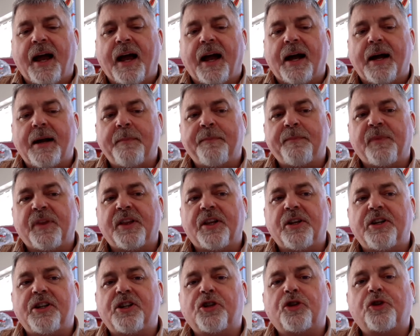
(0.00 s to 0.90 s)
The
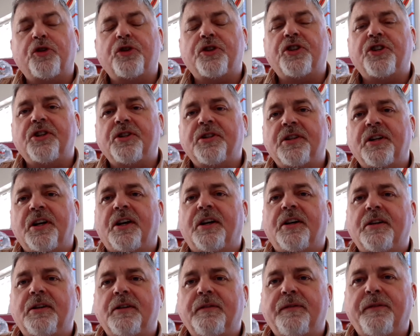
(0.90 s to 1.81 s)
destruction
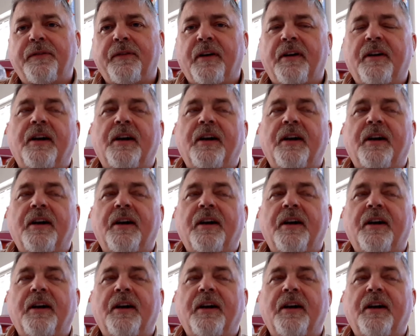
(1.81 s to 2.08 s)
of